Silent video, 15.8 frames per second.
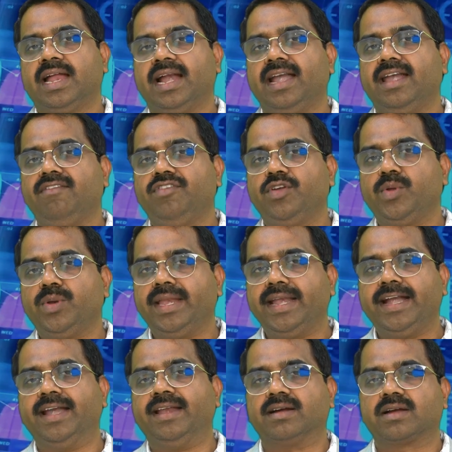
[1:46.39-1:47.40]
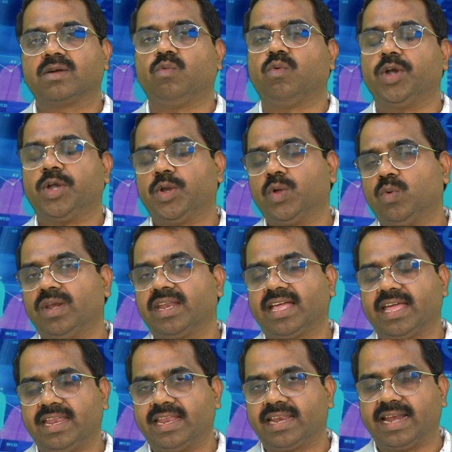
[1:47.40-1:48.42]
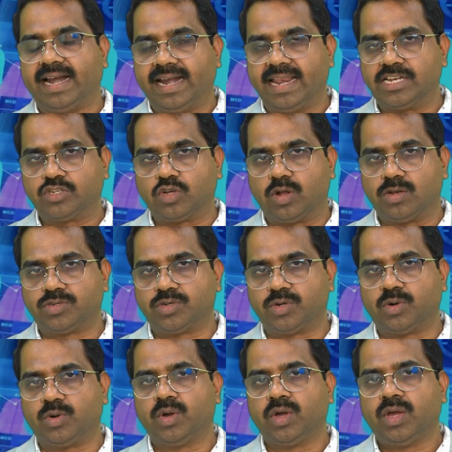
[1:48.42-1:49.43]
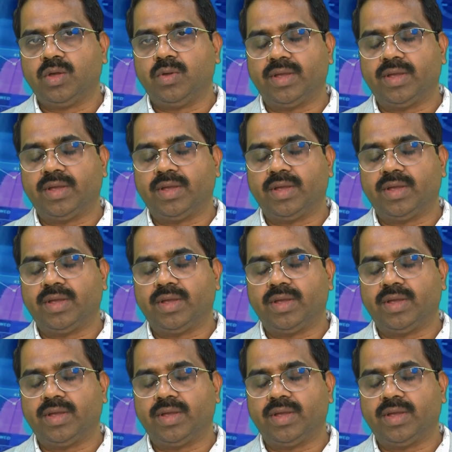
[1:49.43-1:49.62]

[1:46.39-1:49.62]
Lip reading: And if you need one-to-one career guidance also,